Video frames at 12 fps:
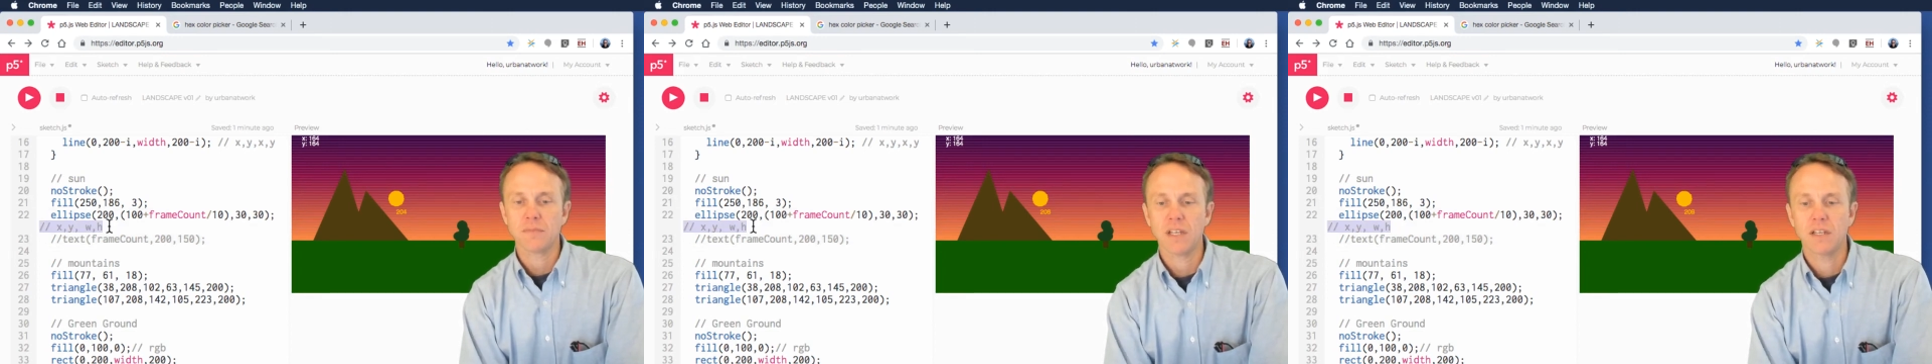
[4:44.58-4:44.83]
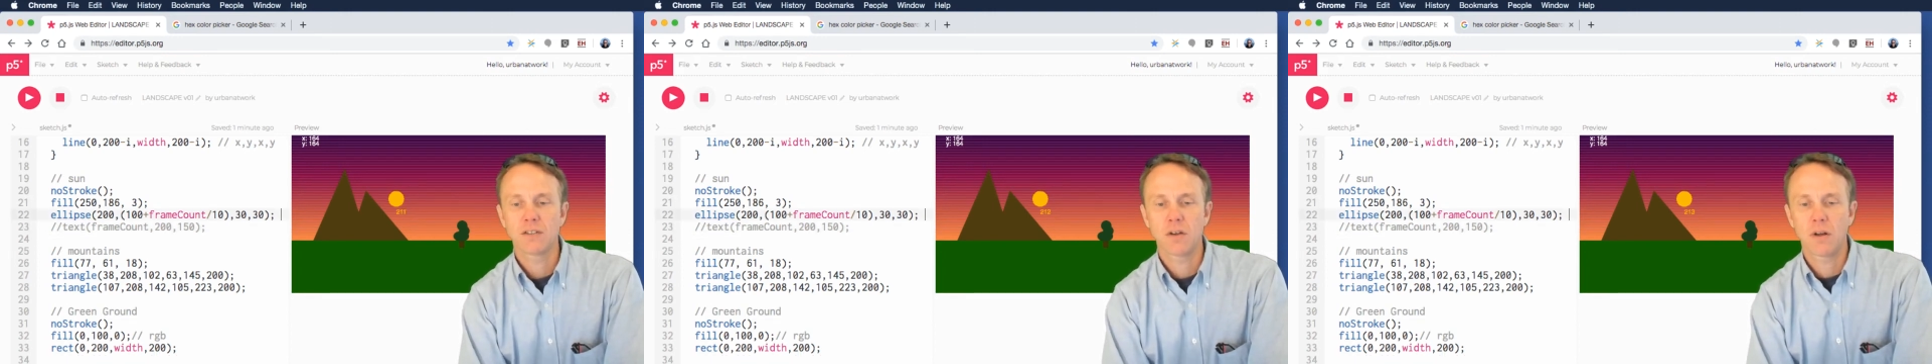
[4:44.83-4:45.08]

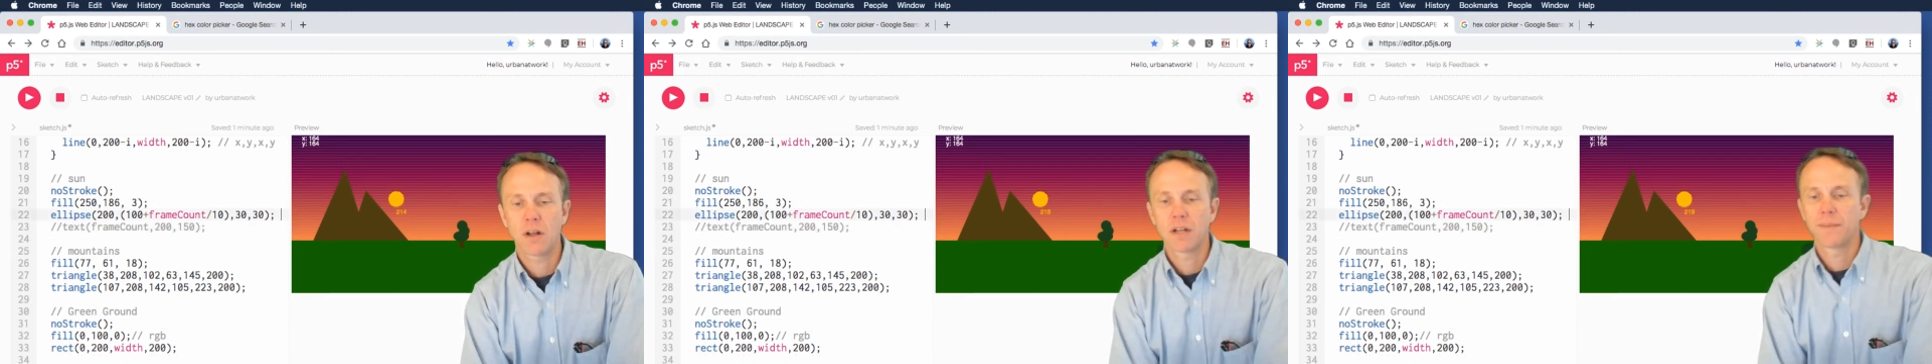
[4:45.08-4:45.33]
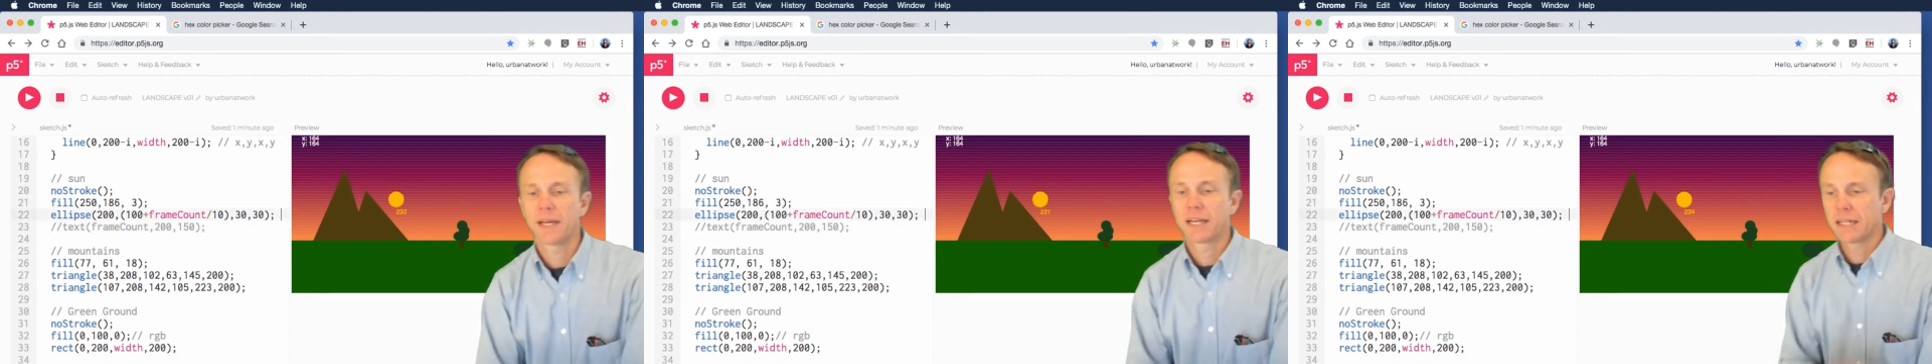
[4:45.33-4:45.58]
So I'm
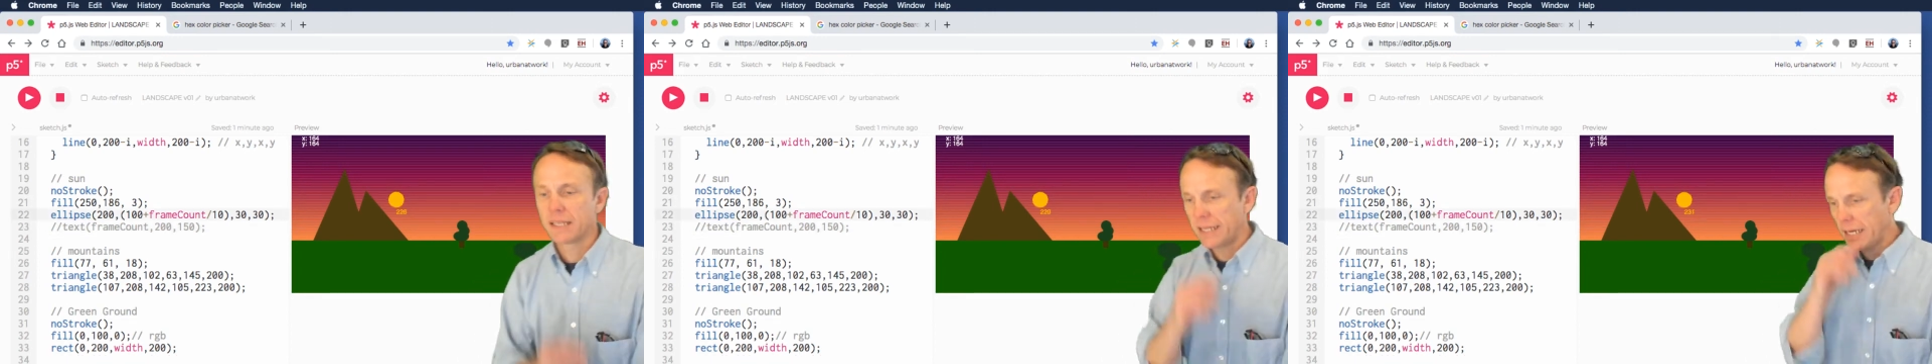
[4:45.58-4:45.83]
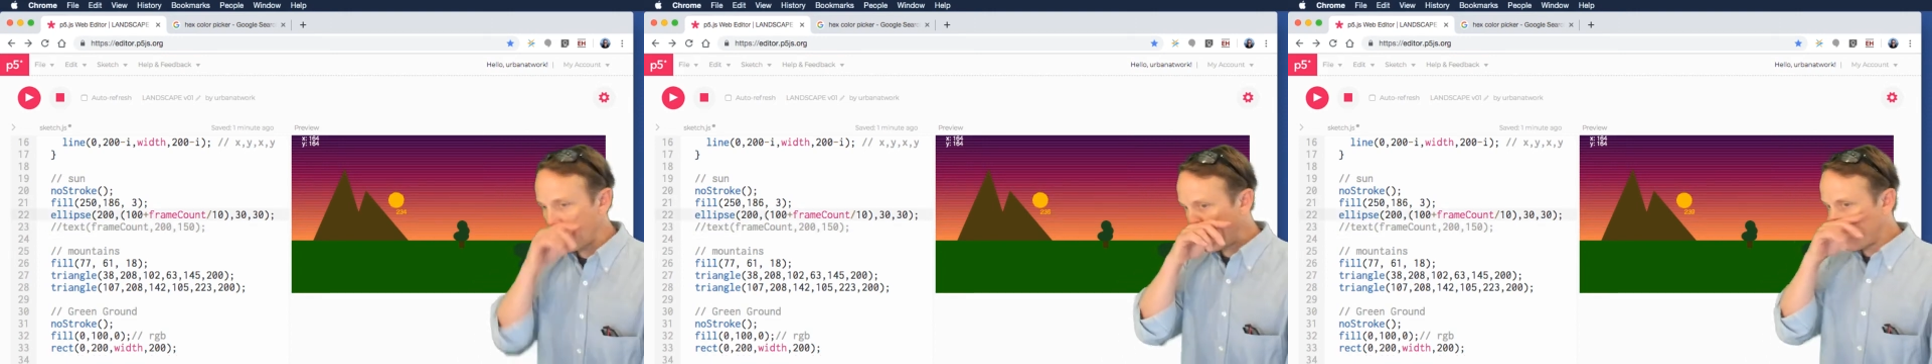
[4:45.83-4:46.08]
going to
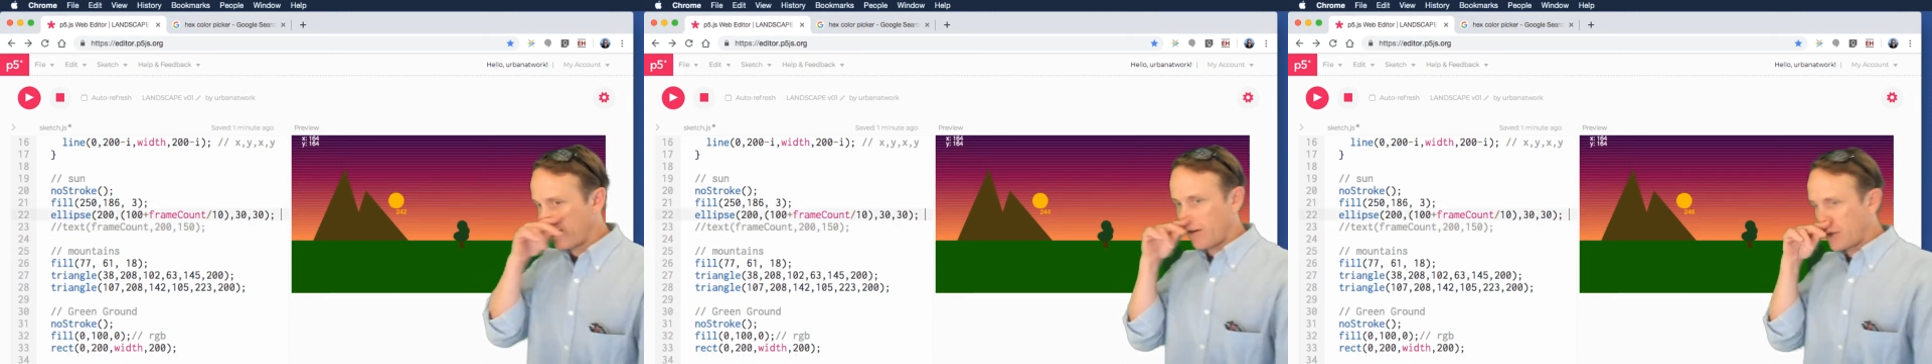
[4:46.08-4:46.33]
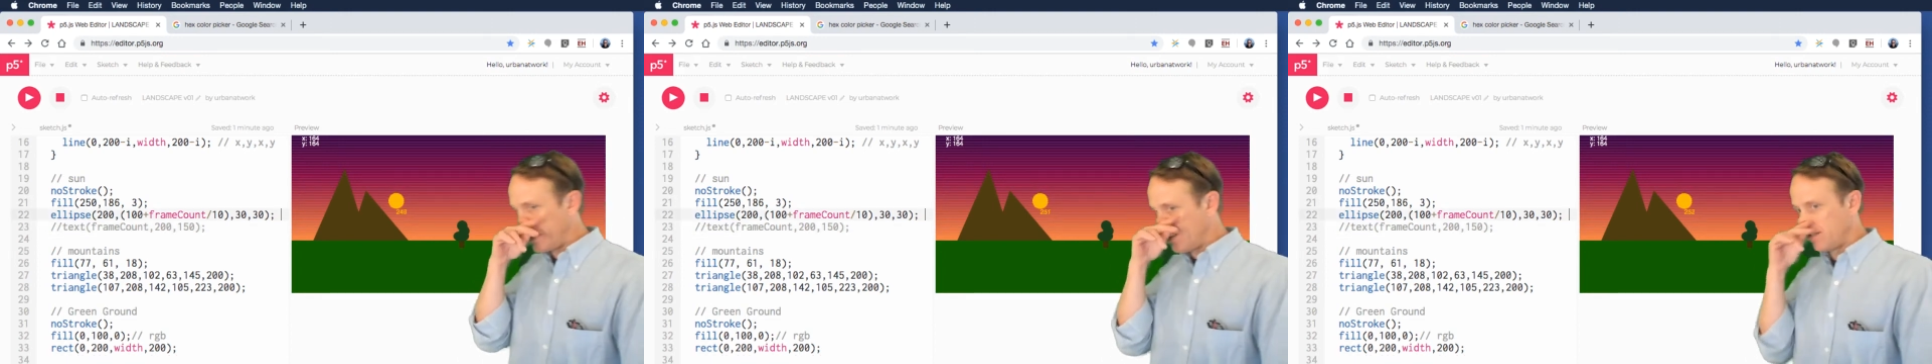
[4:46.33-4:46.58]
clean up my
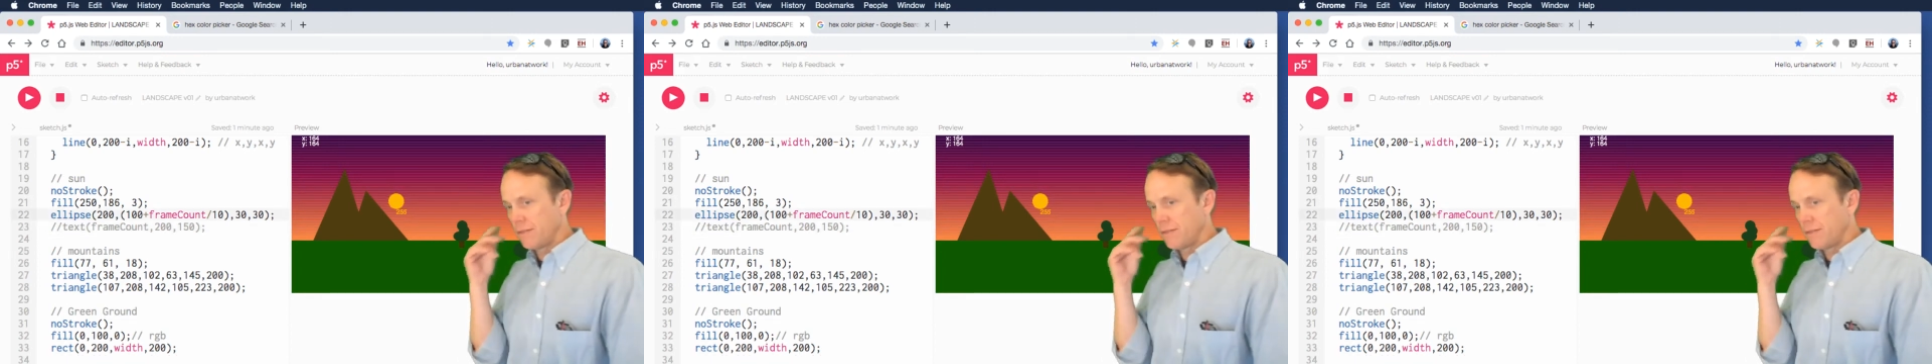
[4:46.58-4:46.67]
code.